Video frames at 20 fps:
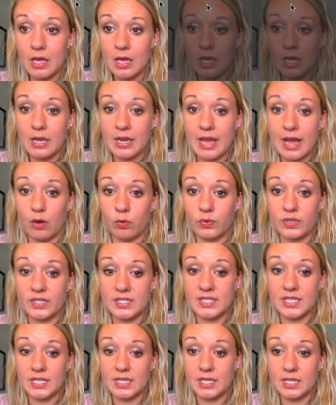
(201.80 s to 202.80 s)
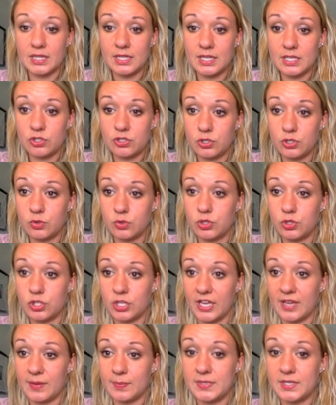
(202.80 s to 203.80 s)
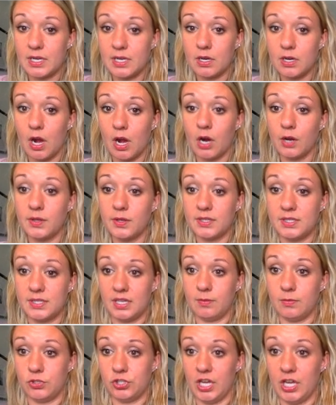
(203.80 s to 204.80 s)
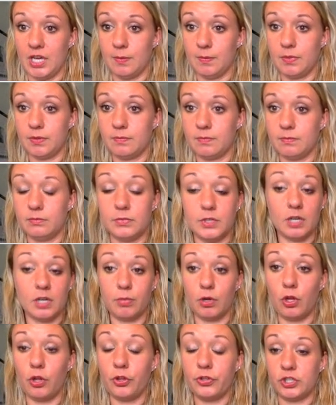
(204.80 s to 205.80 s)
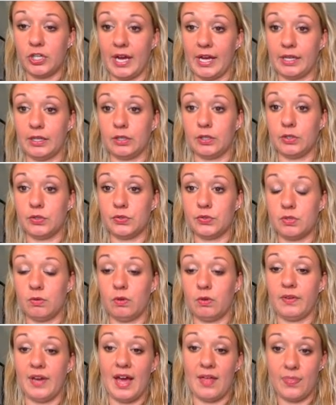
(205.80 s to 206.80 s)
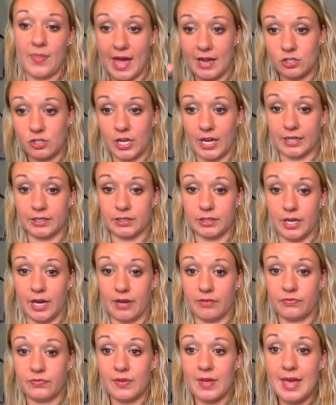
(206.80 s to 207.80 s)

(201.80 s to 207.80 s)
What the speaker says: Now we see that these two shapes here are the same shape. They're both triangles, so we've got that checked off.